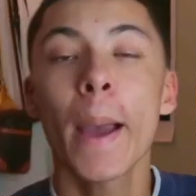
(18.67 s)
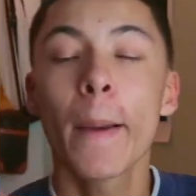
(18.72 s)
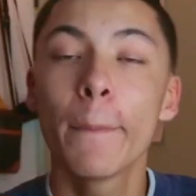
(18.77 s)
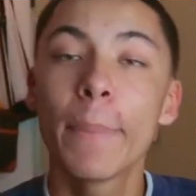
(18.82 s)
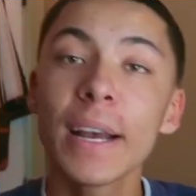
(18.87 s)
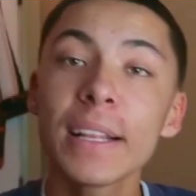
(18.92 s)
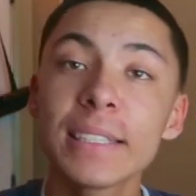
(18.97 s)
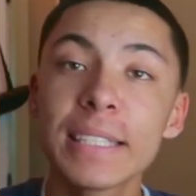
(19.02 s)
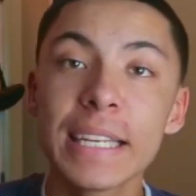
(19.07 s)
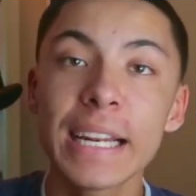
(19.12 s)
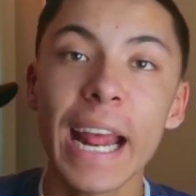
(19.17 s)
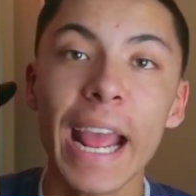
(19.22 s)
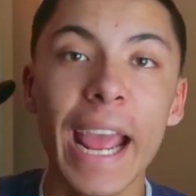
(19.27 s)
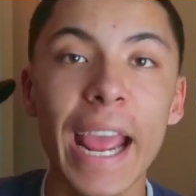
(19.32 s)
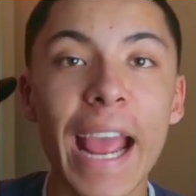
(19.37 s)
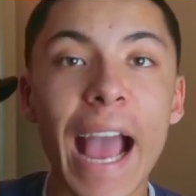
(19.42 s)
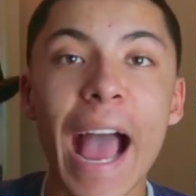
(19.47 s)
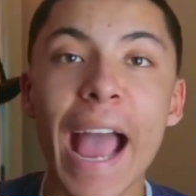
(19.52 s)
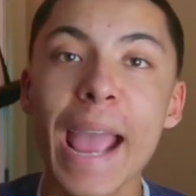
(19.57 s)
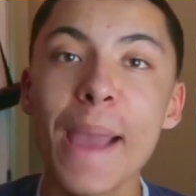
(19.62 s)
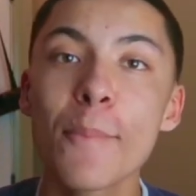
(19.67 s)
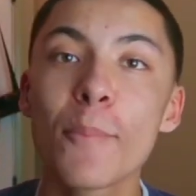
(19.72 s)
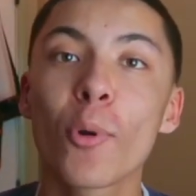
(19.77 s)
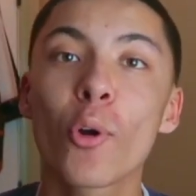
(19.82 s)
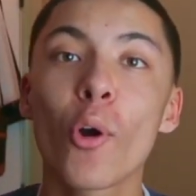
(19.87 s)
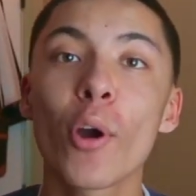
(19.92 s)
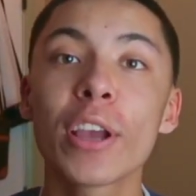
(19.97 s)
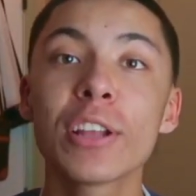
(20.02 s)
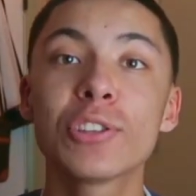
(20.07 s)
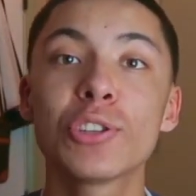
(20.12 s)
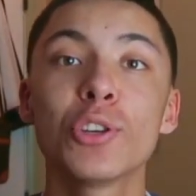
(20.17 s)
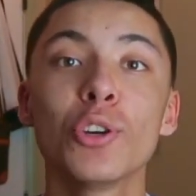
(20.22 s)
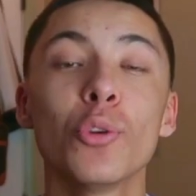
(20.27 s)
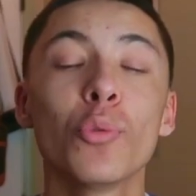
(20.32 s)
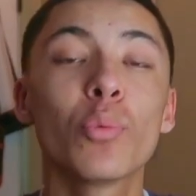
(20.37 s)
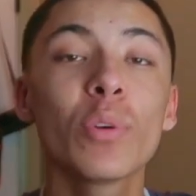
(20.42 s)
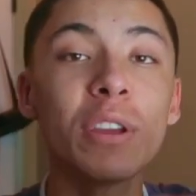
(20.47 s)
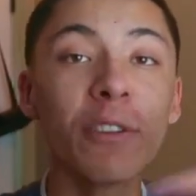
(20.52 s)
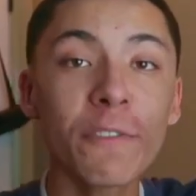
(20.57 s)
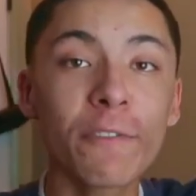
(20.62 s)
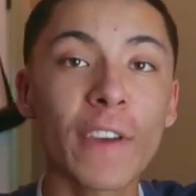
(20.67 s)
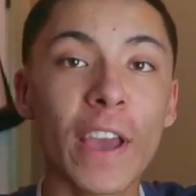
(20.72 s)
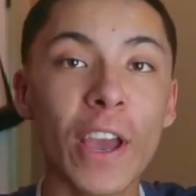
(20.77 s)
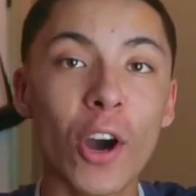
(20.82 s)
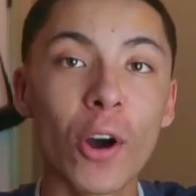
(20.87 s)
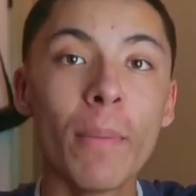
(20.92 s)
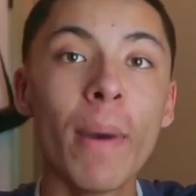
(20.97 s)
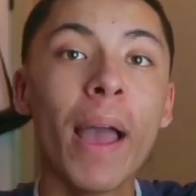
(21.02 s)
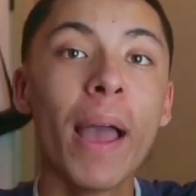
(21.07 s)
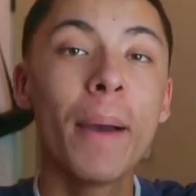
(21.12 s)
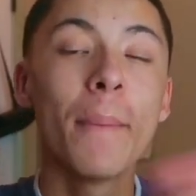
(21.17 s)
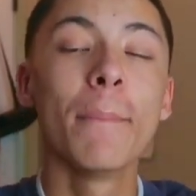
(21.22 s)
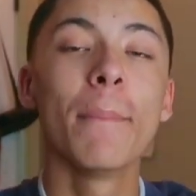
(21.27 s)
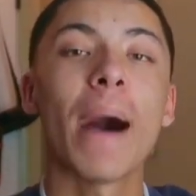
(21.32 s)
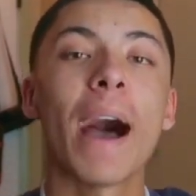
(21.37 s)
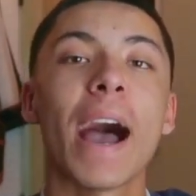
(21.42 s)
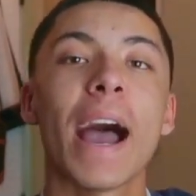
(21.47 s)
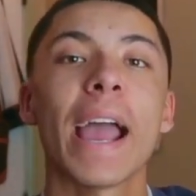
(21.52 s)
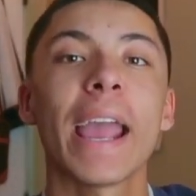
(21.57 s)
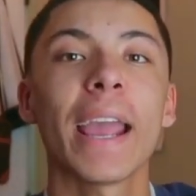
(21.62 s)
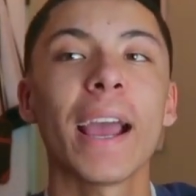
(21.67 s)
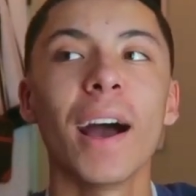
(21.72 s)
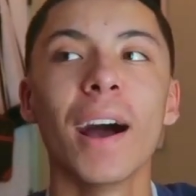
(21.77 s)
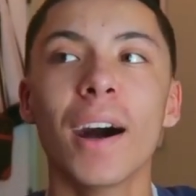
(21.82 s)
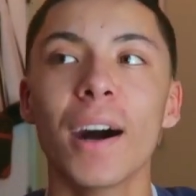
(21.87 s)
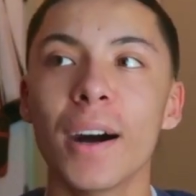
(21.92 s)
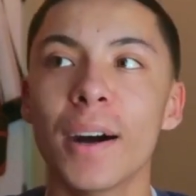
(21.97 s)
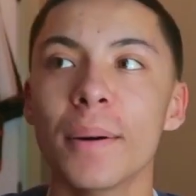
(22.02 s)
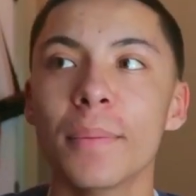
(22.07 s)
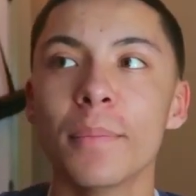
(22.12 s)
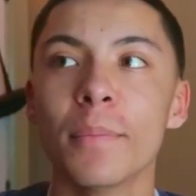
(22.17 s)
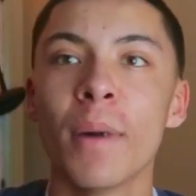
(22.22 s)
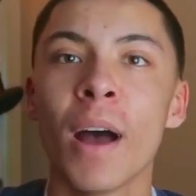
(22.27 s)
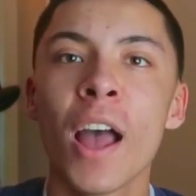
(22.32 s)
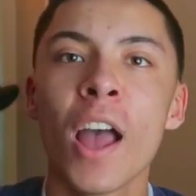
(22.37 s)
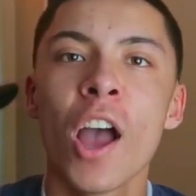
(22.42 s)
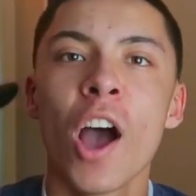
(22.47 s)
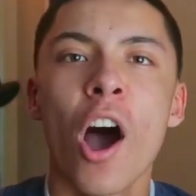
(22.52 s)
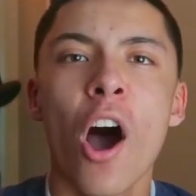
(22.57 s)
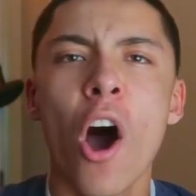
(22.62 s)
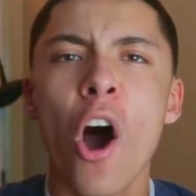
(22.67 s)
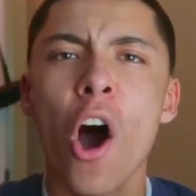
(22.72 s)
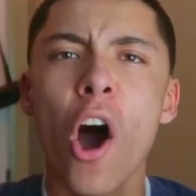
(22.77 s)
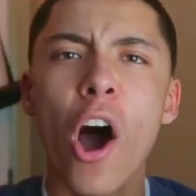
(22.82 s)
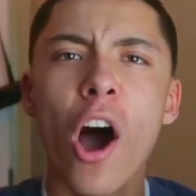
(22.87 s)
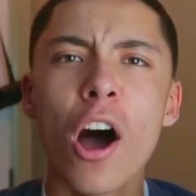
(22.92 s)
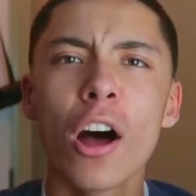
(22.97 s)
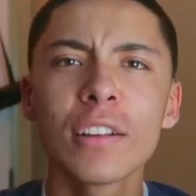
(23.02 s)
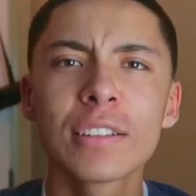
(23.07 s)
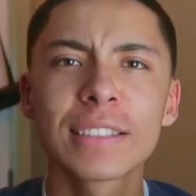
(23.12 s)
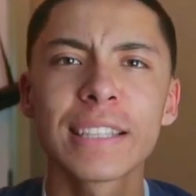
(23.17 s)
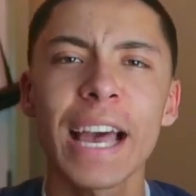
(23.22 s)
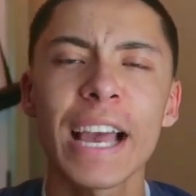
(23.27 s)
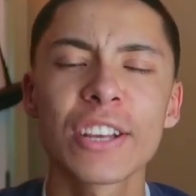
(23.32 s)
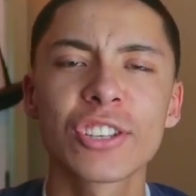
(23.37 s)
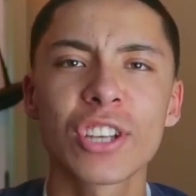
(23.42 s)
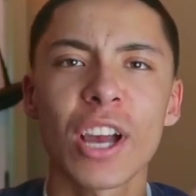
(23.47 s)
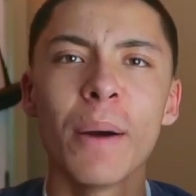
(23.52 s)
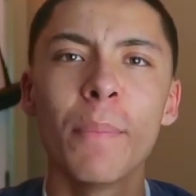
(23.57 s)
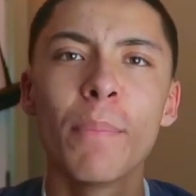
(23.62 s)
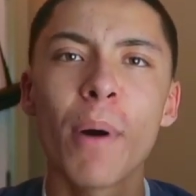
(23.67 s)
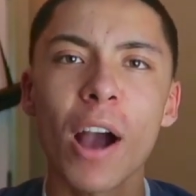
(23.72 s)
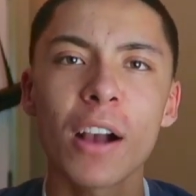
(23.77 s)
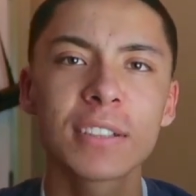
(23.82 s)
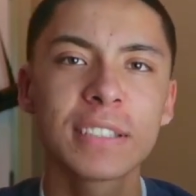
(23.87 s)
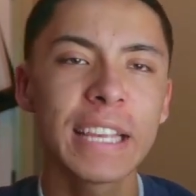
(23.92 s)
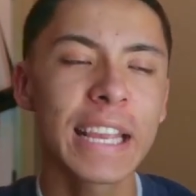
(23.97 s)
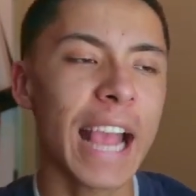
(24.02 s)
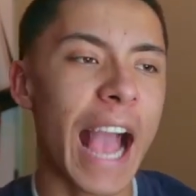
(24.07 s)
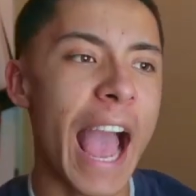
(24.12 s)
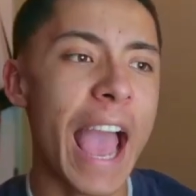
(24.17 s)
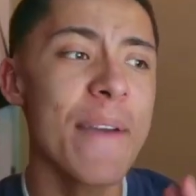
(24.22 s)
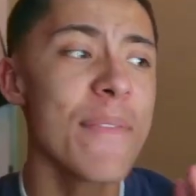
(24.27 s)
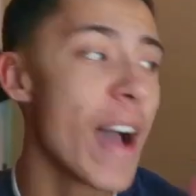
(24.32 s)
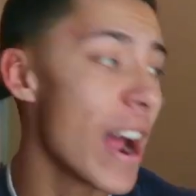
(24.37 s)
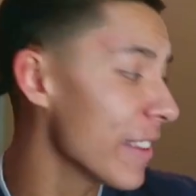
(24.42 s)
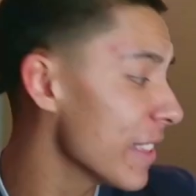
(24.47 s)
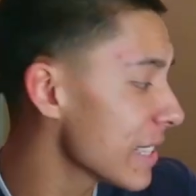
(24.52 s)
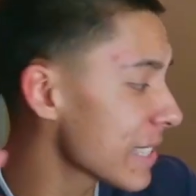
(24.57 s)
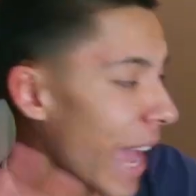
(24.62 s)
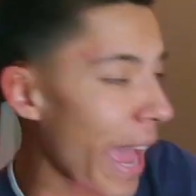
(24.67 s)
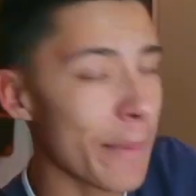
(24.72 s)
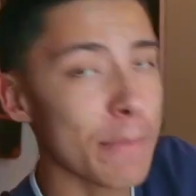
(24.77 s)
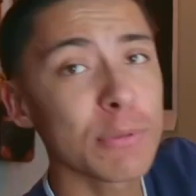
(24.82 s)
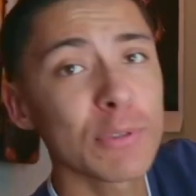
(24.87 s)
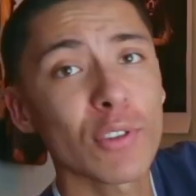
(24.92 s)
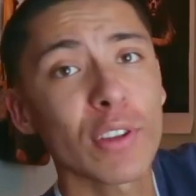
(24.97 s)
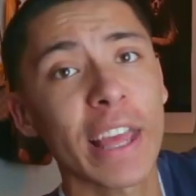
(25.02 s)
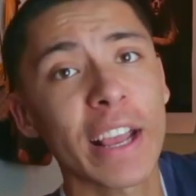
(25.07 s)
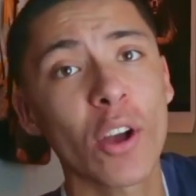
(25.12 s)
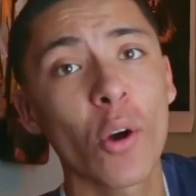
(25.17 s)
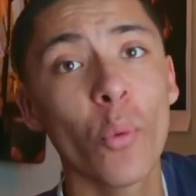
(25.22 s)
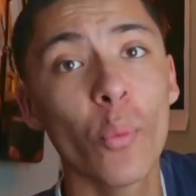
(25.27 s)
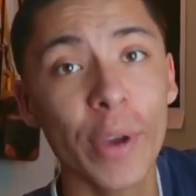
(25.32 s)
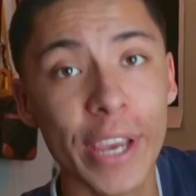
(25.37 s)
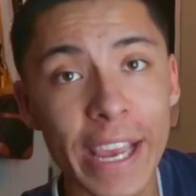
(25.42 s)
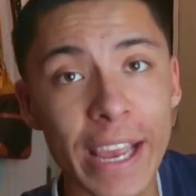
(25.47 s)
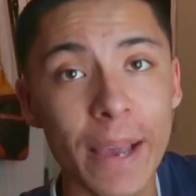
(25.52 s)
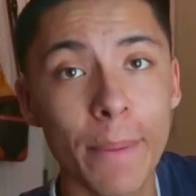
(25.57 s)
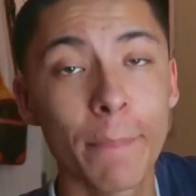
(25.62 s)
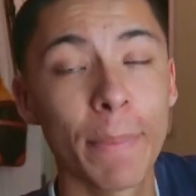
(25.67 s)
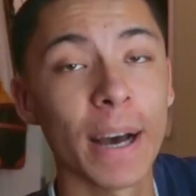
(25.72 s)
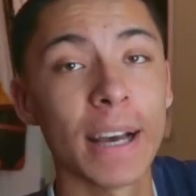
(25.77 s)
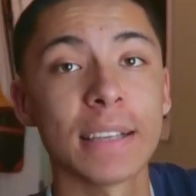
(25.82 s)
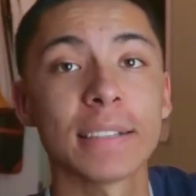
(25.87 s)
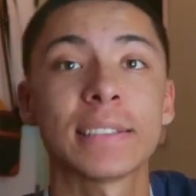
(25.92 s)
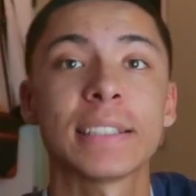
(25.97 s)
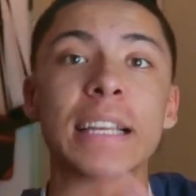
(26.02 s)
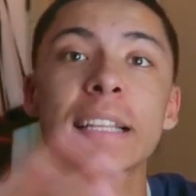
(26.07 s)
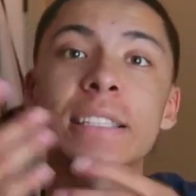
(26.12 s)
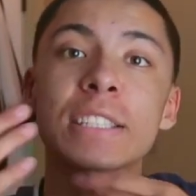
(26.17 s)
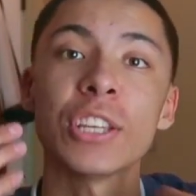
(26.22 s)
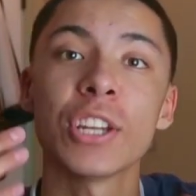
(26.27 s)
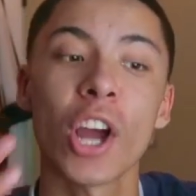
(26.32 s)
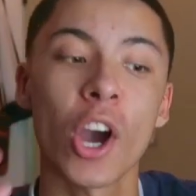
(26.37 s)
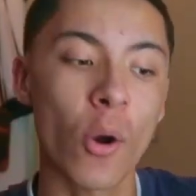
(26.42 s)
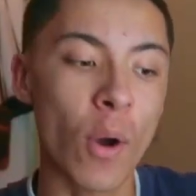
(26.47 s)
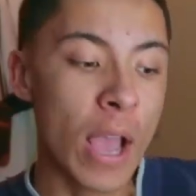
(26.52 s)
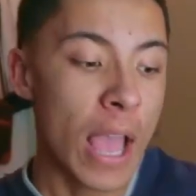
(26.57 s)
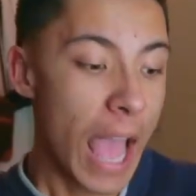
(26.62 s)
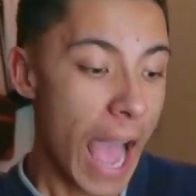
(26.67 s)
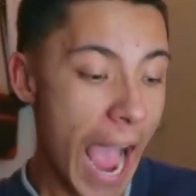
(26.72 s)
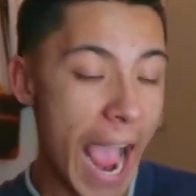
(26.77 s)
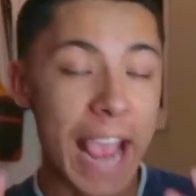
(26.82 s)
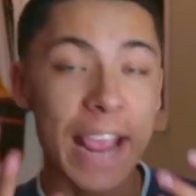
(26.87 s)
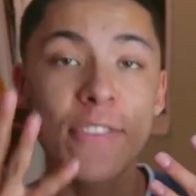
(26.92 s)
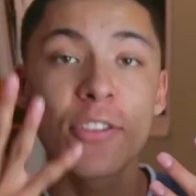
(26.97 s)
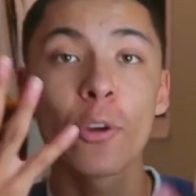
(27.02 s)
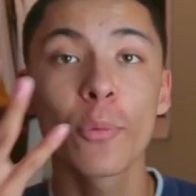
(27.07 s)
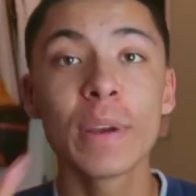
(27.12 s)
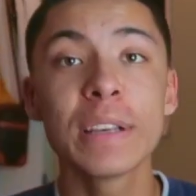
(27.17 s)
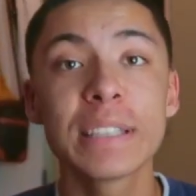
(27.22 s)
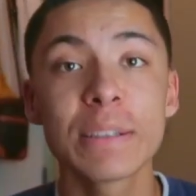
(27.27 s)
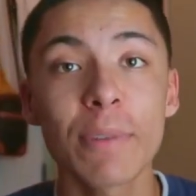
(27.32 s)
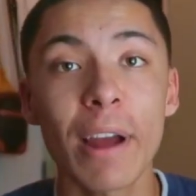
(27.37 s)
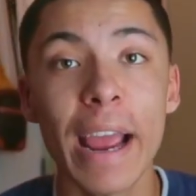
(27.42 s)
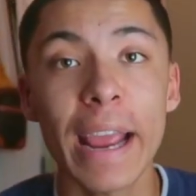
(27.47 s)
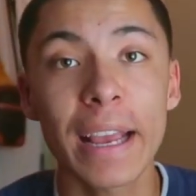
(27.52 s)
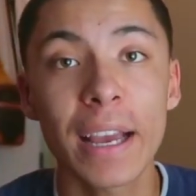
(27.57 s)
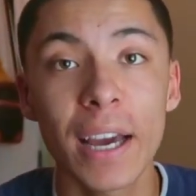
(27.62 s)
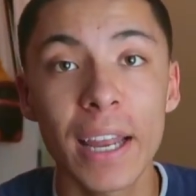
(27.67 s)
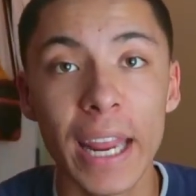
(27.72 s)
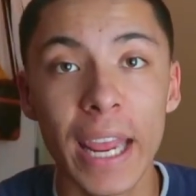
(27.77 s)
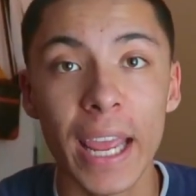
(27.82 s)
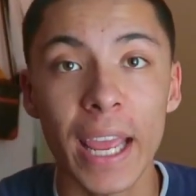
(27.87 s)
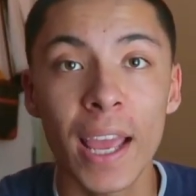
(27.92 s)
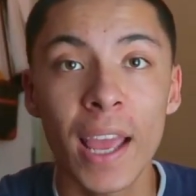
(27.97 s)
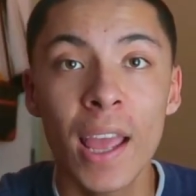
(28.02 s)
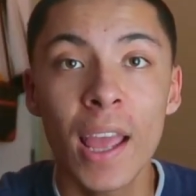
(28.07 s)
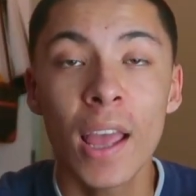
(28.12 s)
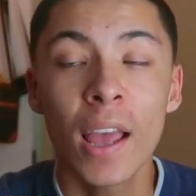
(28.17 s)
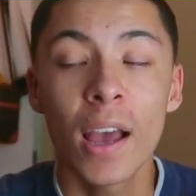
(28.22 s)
But today I am going to refilm my um, haul slash unboxing. I've had these items for like a week, but since, you know, I the reason why I couldn't